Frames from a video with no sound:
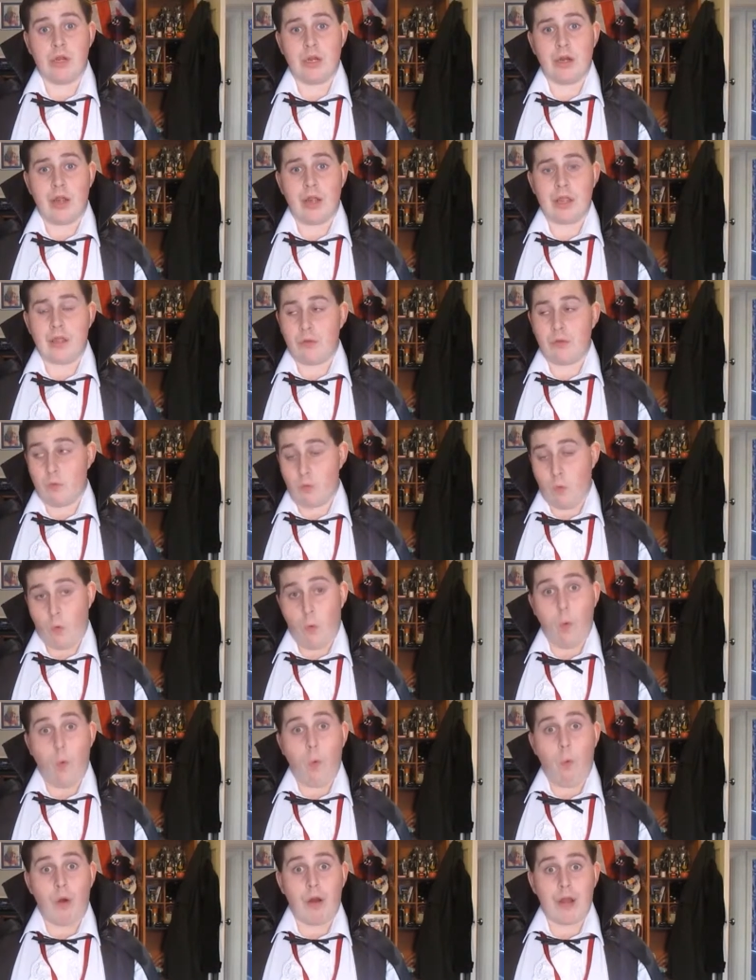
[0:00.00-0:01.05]
like
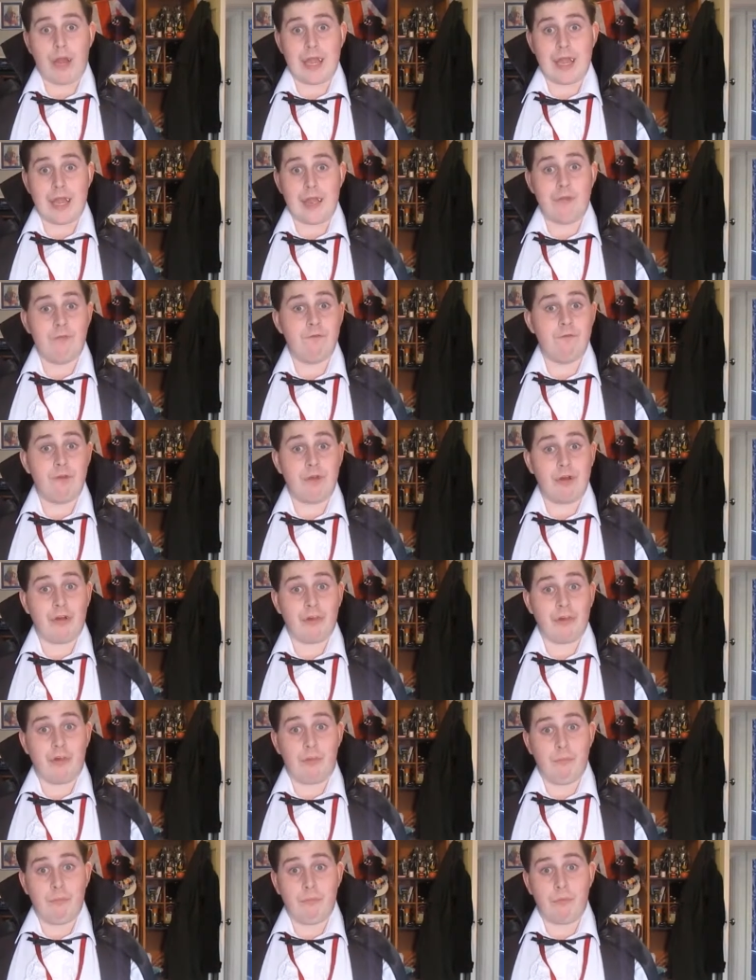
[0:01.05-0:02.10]
Orkney for
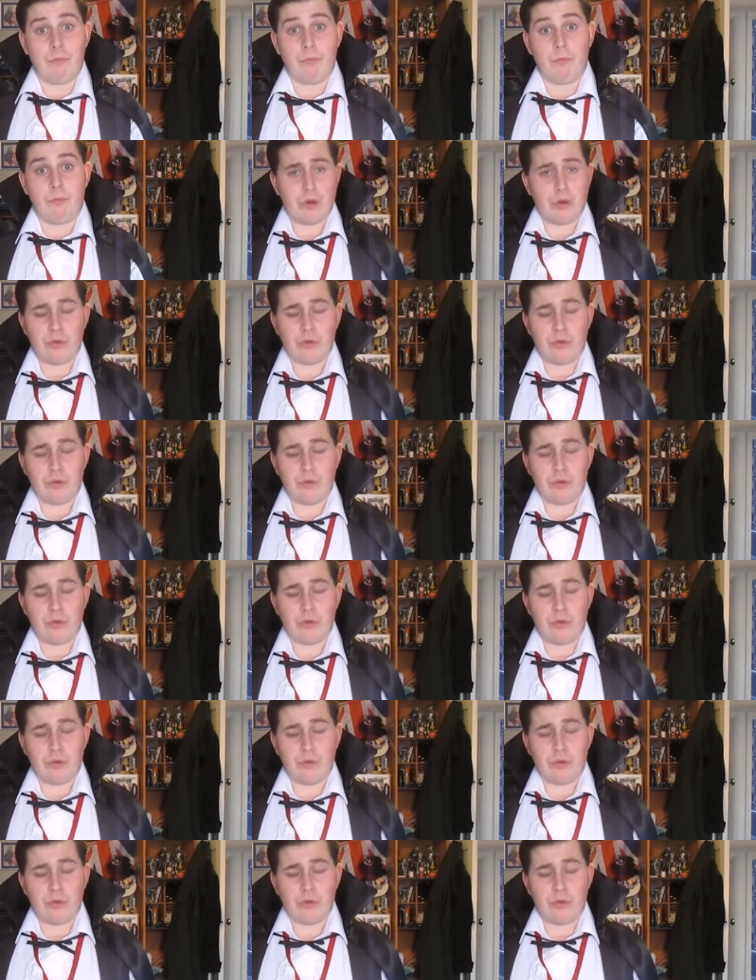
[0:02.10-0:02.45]
example,